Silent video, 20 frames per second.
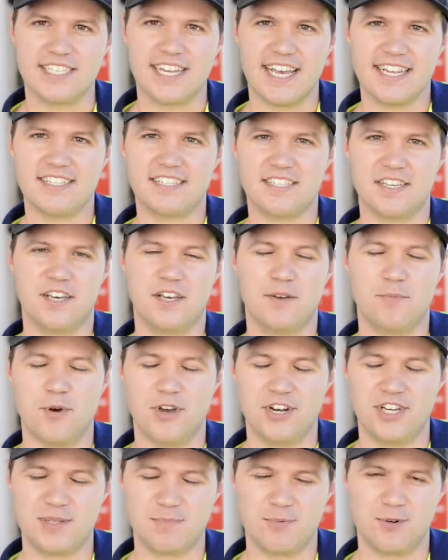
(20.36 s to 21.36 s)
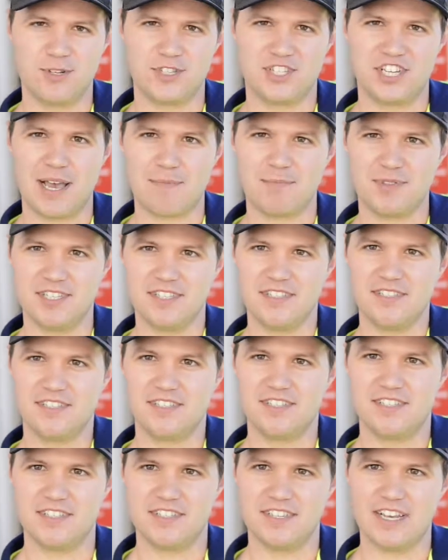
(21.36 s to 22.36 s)
dad's a motorsport chaplain,
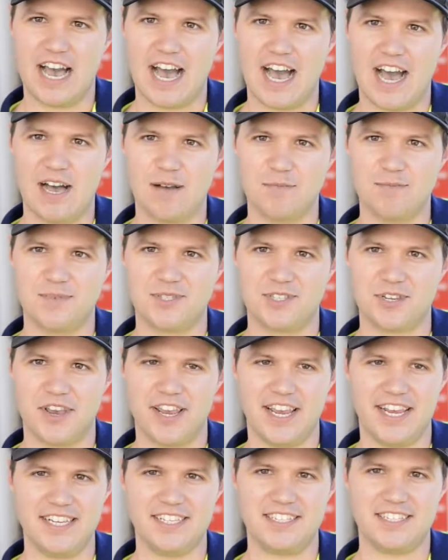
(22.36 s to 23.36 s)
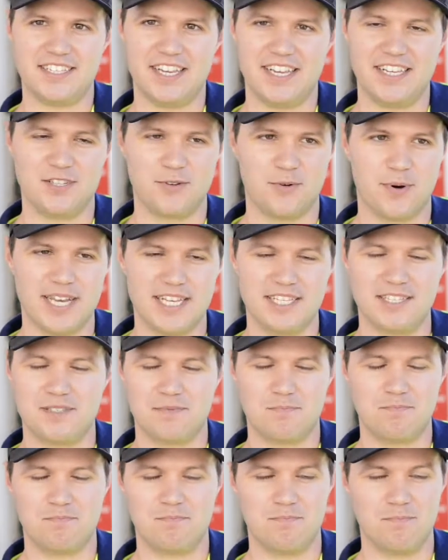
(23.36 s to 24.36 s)
so he's
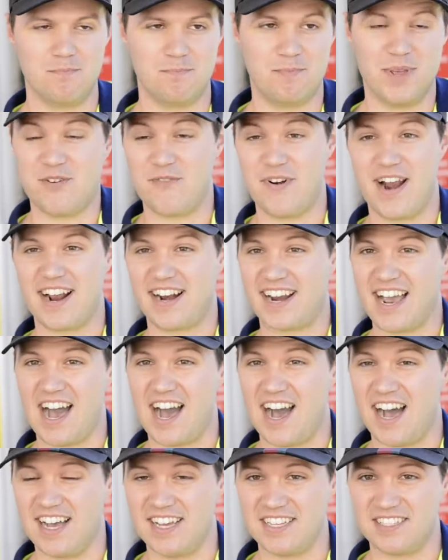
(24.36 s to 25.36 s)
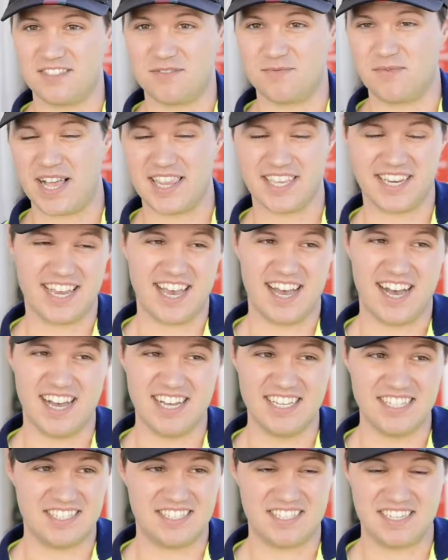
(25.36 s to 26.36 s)
always been around cars, rally
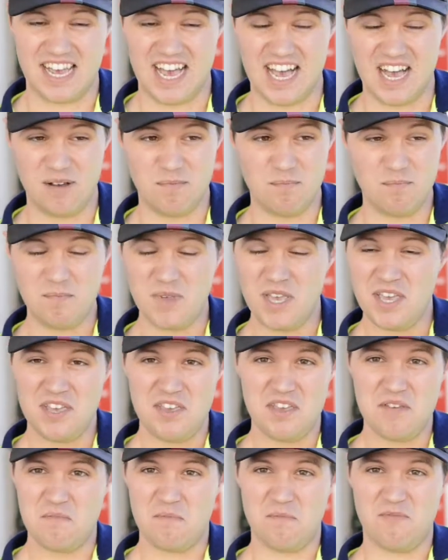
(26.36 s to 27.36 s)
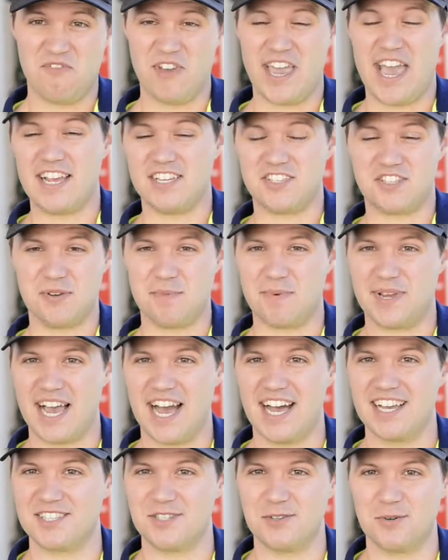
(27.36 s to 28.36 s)
cars, V8
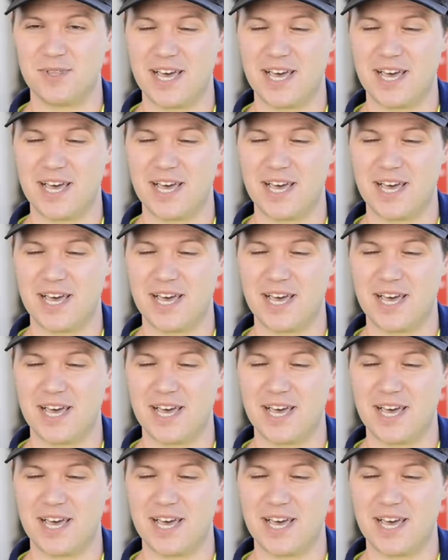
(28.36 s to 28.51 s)
supercars and all